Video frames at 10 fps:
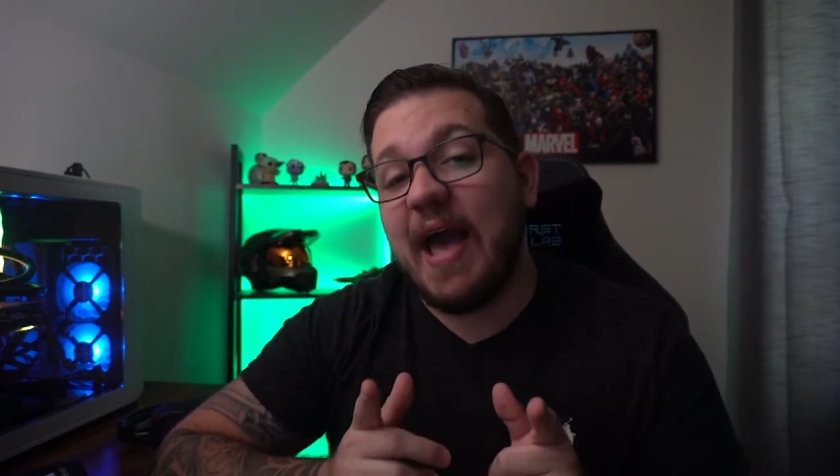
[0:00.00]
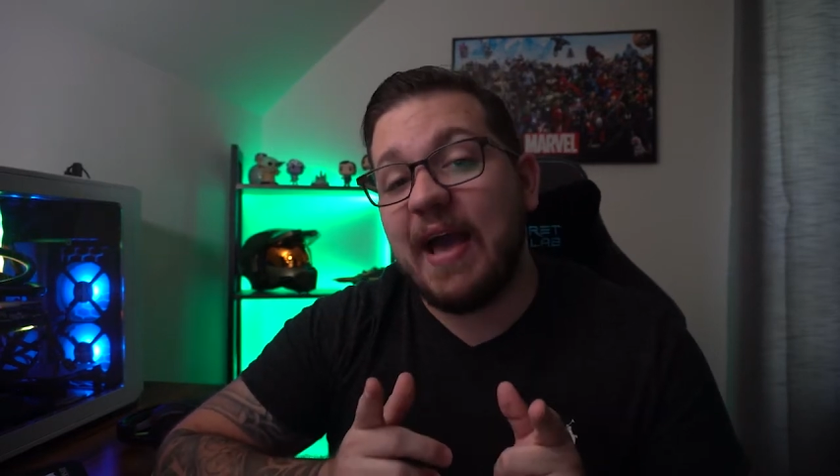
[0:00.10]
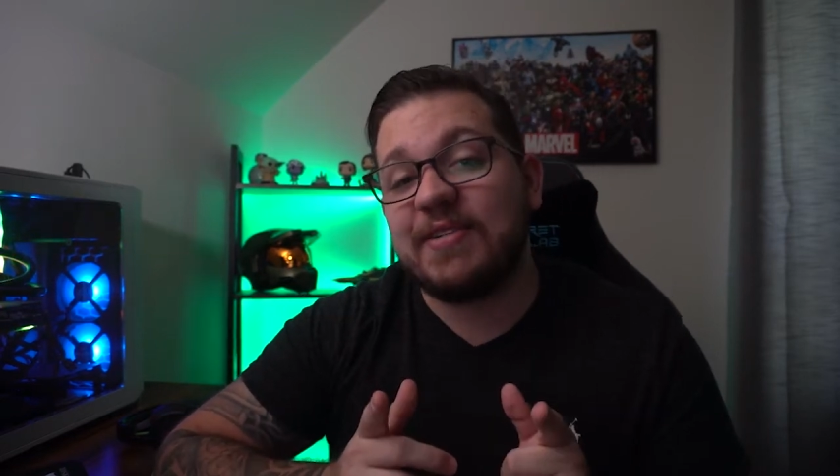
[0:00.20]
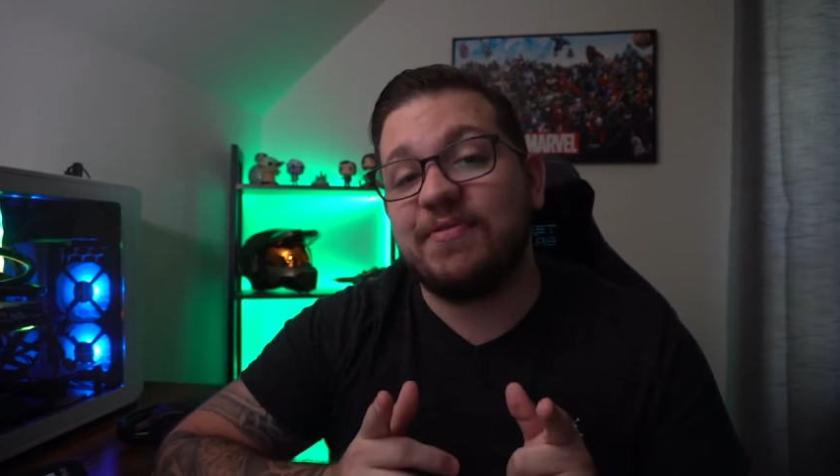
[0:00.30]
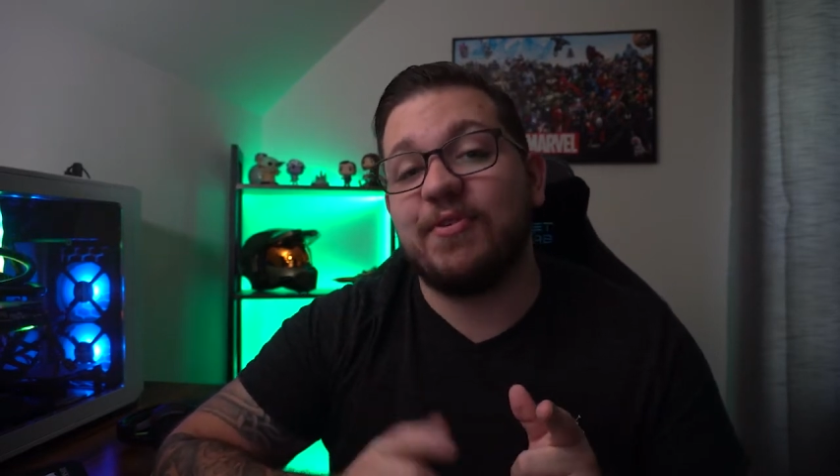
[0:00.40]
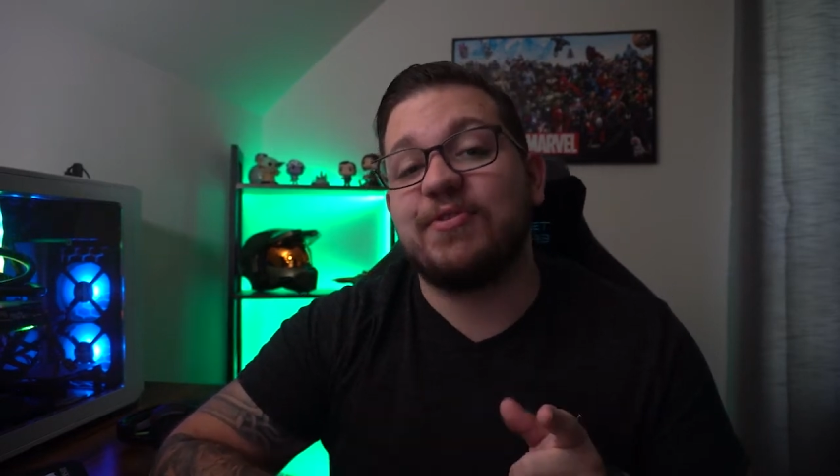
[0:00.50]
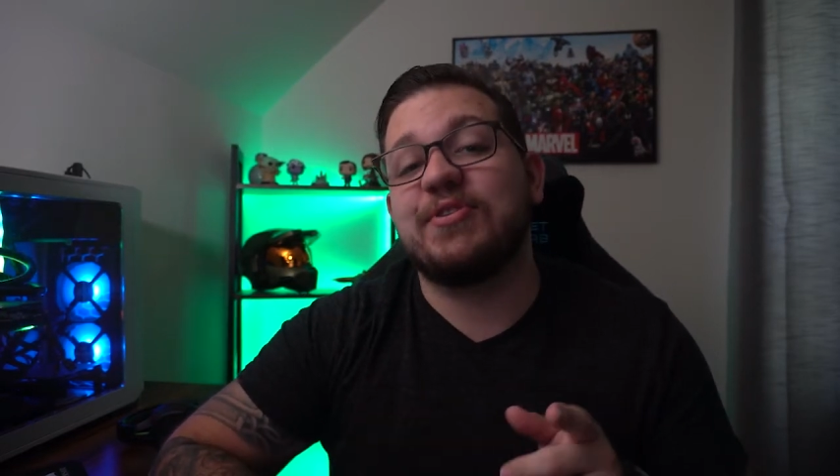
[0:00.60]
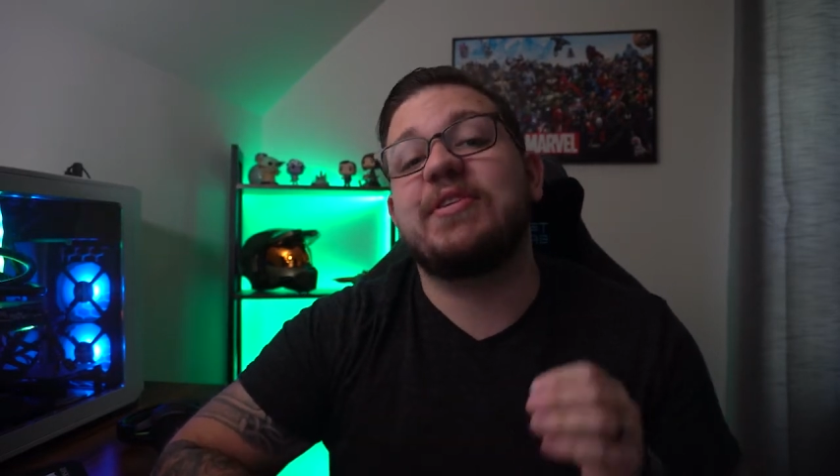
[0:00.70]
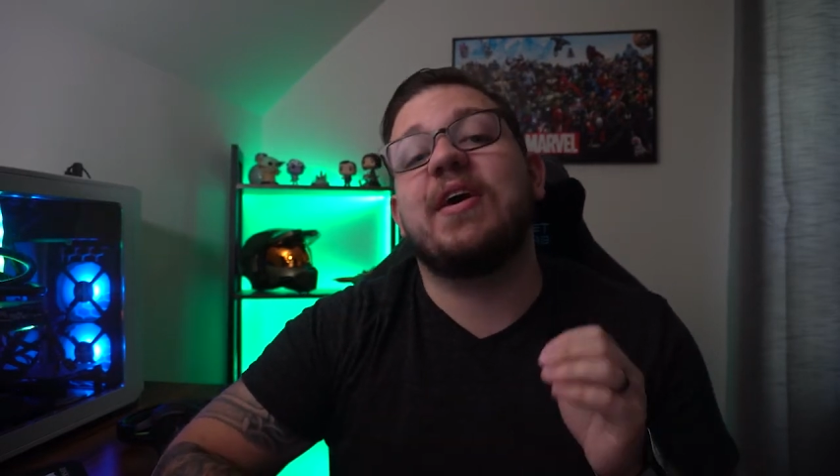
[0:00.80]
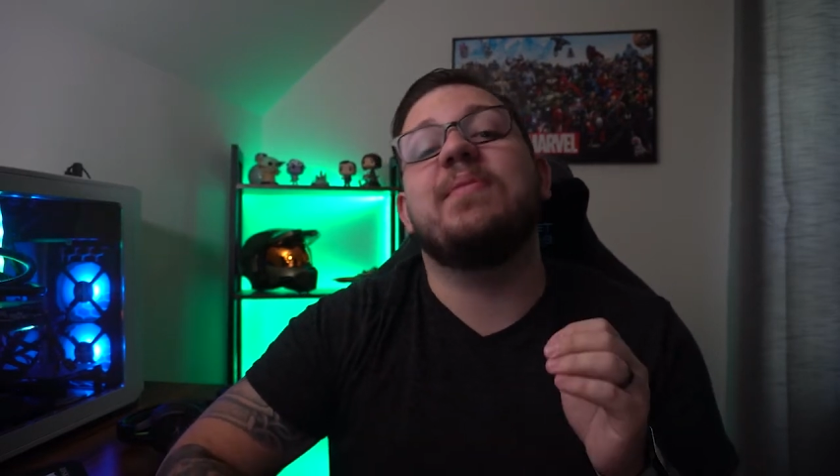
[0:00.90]
X
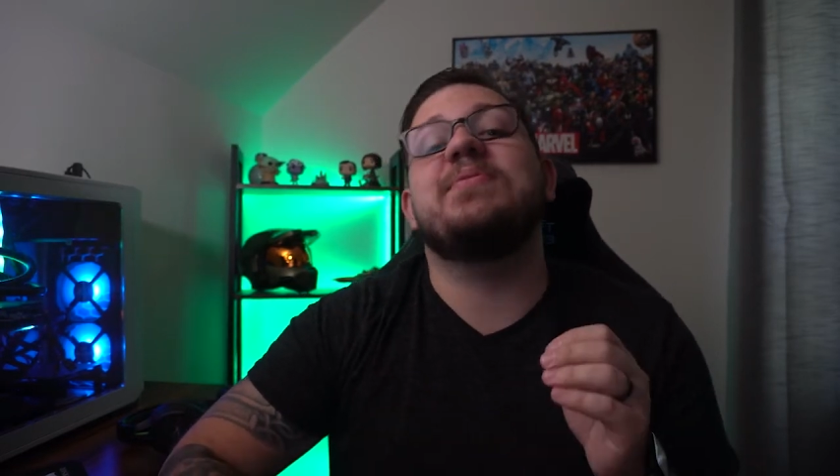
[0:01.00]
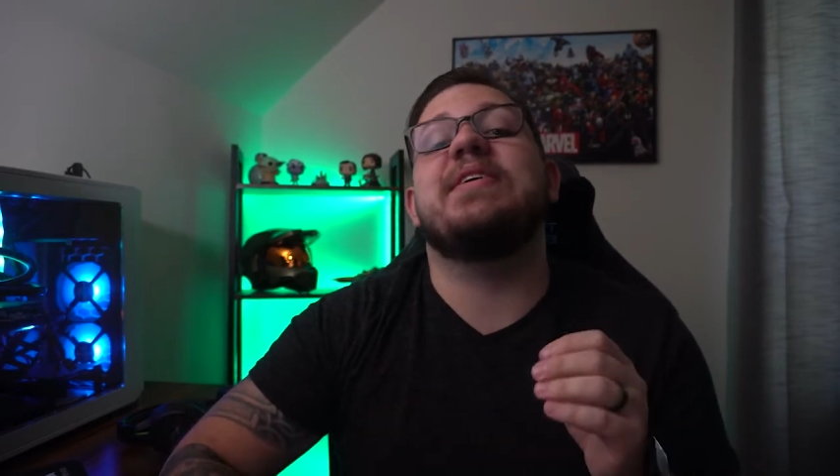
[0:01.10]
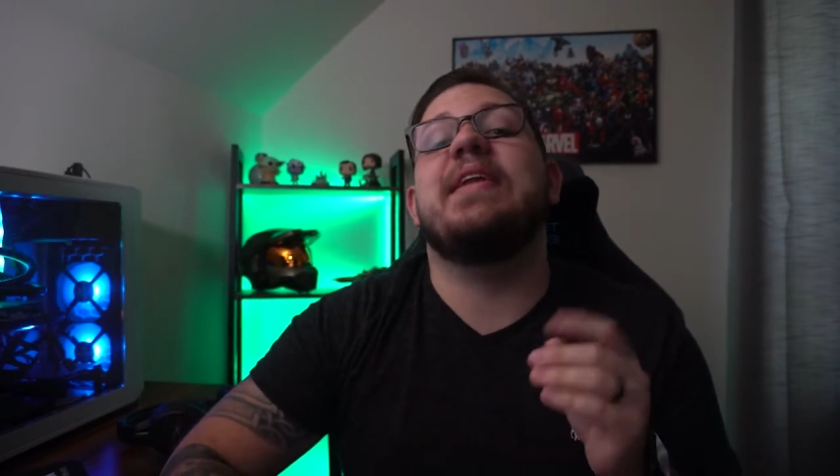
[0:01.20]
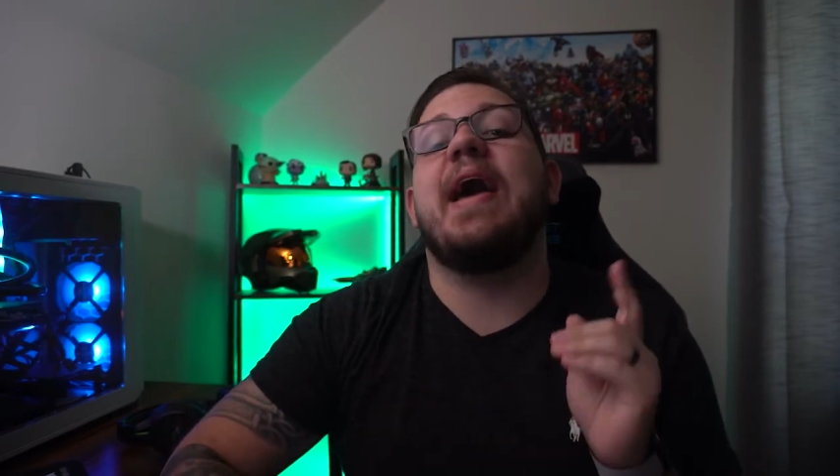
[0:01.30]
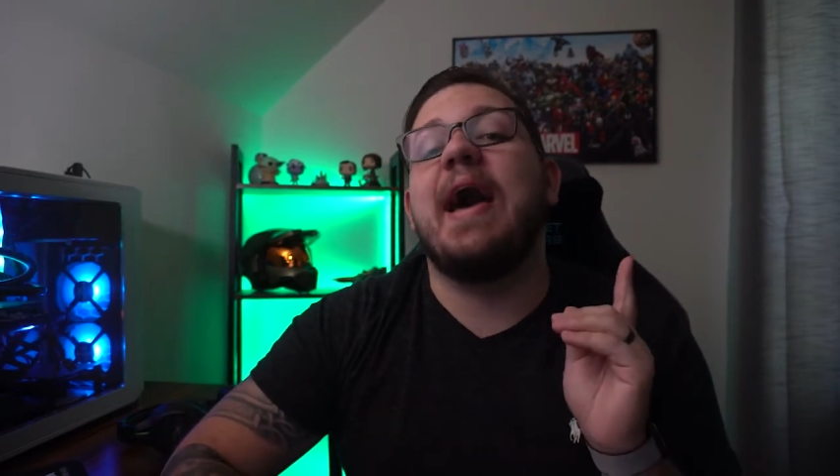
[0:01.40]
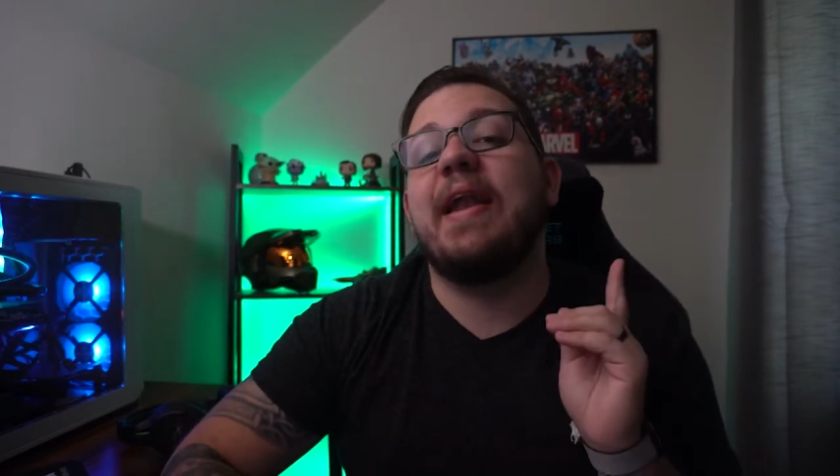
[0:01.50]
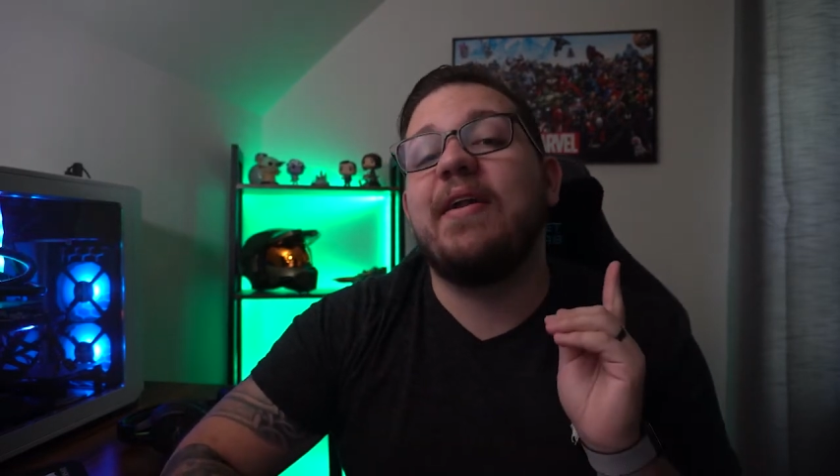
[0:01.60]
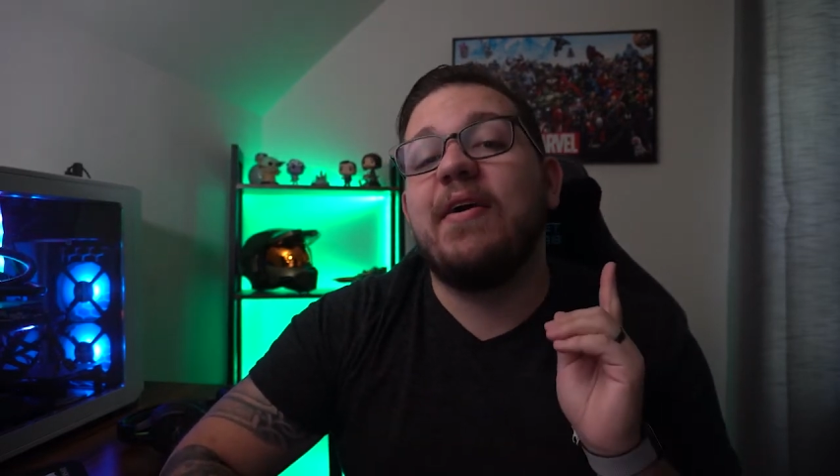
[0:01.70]
version comes in at